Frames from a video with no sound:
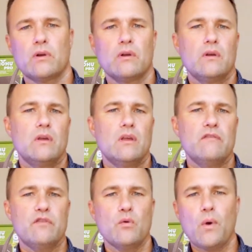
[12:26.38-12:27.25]
if
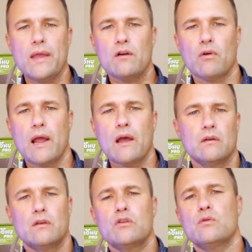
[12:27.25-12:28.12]
you wait
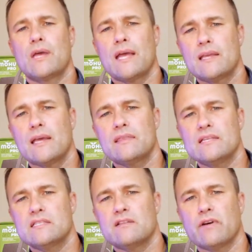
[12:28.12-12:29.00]
around, you can get these
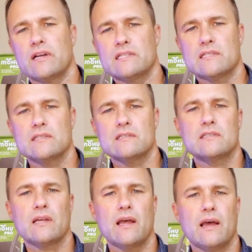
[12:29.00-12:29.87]
devices
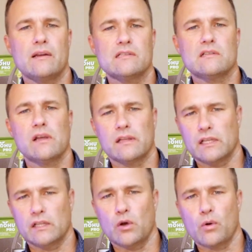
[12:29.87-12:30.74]
at a slightly
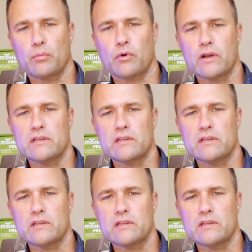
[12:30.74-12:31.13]
lower price.